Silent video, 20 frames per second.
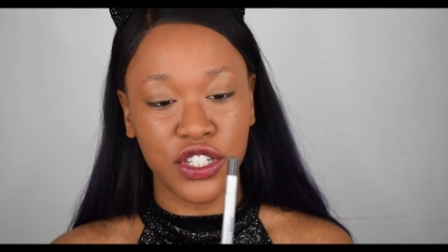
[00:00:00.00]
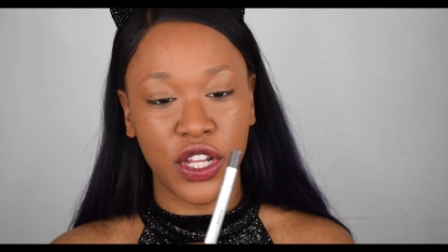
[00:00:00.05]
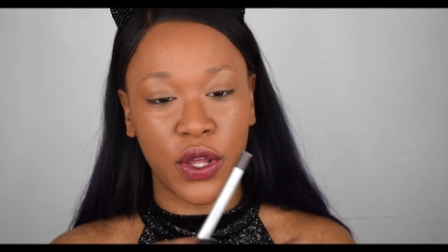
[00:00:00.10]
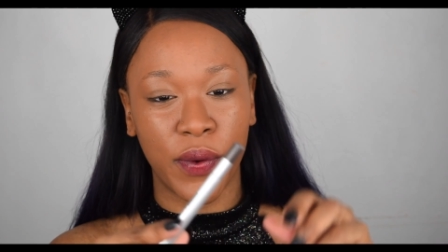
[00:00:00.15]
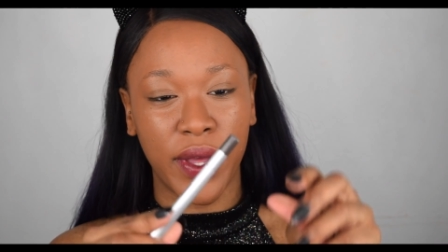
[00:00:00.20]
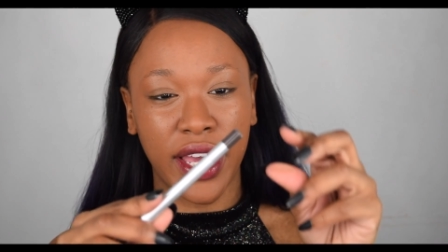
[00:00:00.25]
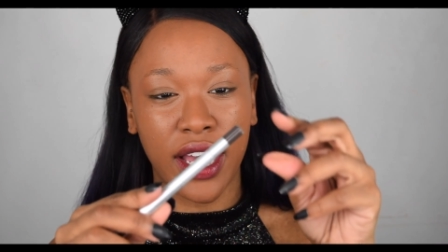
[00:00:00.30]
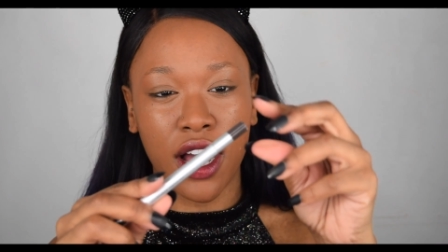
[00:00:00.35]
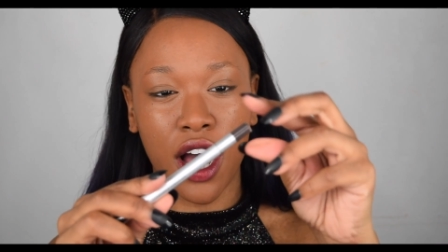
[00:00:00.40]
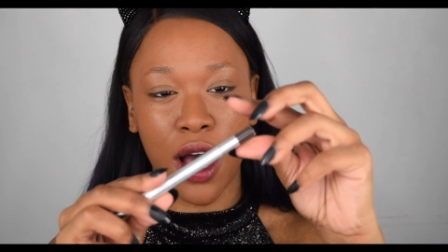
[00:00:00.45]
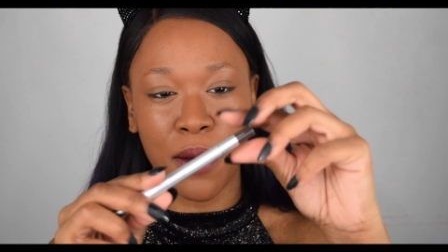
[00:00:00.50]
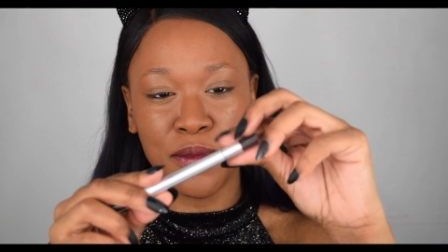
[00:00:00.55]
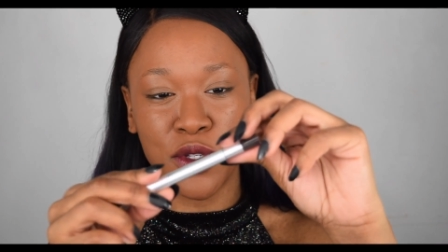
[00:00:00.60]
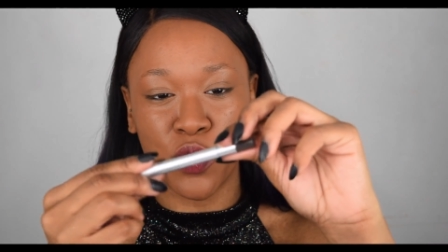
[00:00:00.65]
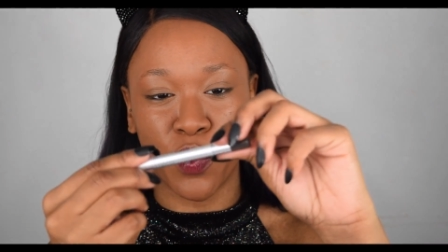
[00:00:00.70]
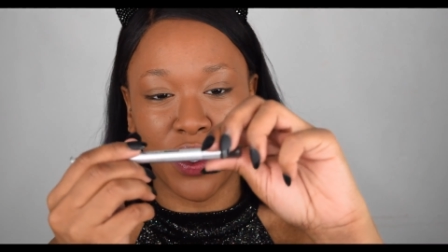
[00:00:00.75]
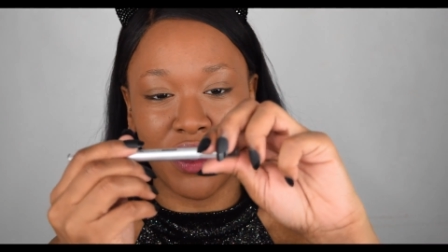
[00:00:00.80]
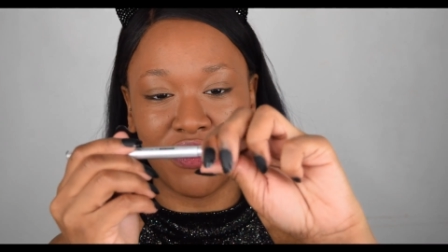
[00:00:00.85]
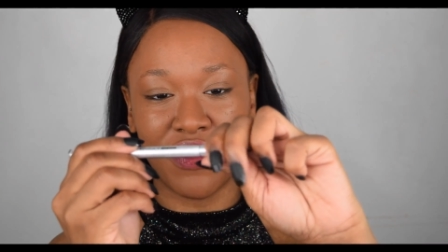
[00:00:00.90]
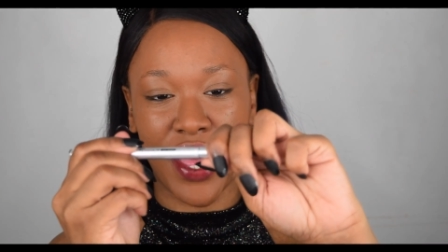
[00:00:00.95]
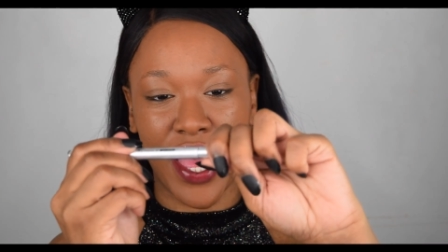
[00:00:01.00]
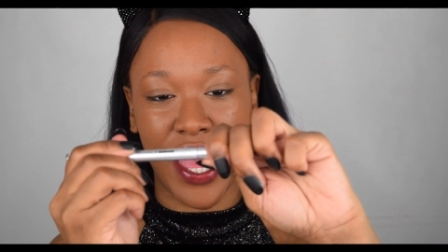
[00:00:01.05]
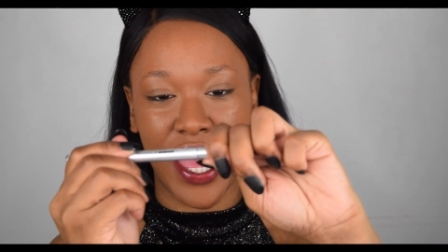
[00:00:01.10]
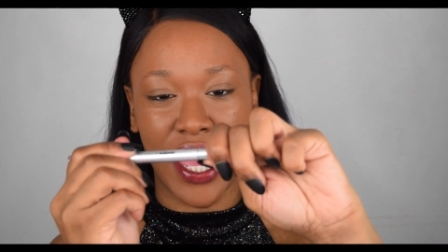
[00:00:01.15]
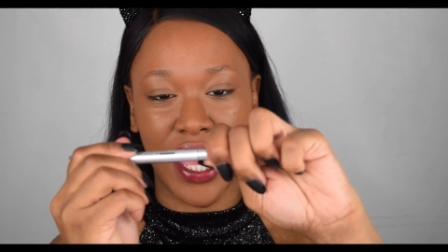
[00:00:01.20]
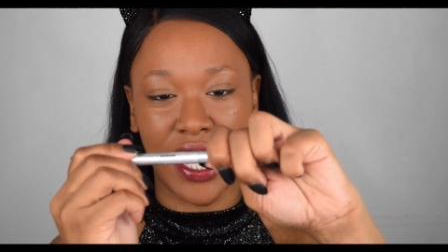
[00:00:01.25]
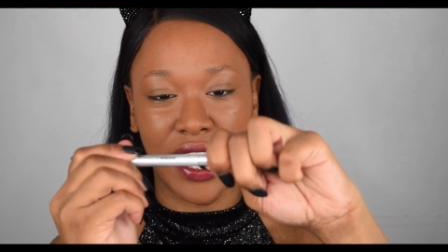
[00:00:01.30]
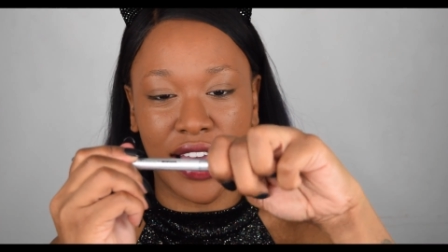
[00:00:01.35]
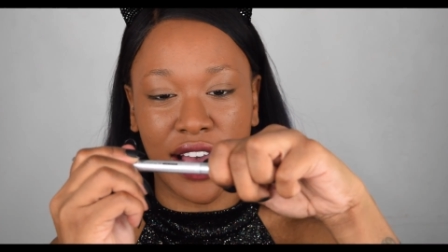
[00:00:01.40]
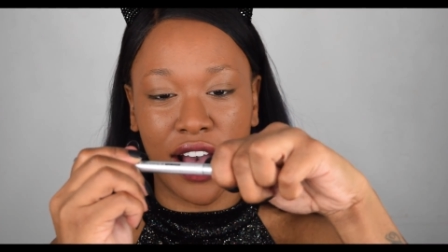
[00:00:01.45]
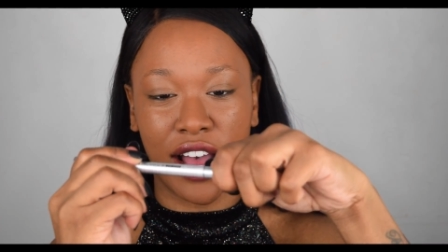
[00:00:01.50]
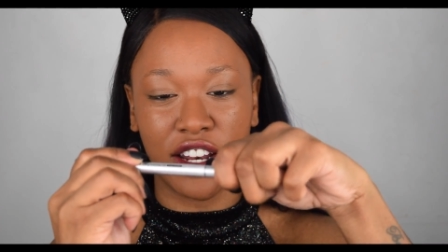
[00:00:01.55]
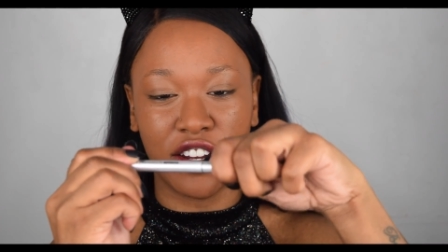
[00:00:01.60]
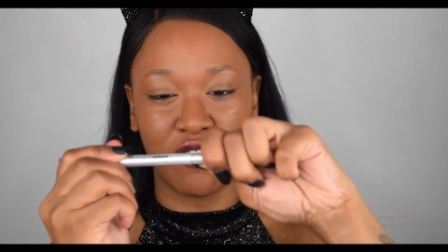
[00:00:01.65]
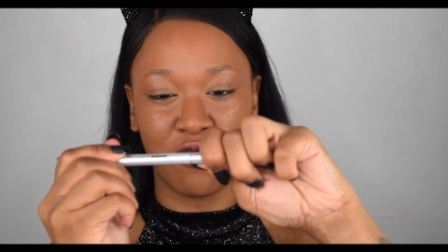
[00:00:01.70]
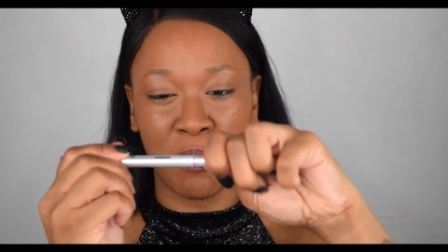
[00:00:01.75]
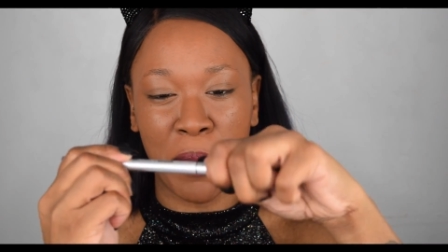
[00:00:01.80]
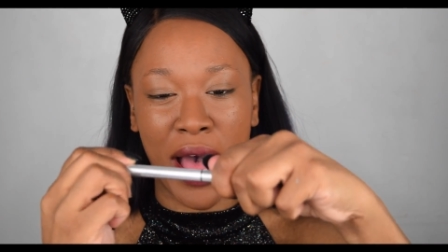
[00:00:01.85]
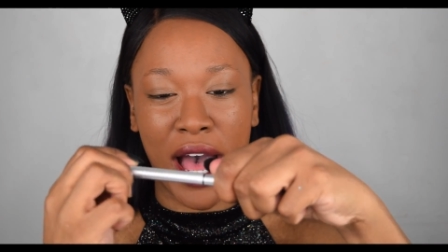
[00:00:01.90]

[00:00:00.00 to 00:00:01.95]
So it comes with a kind of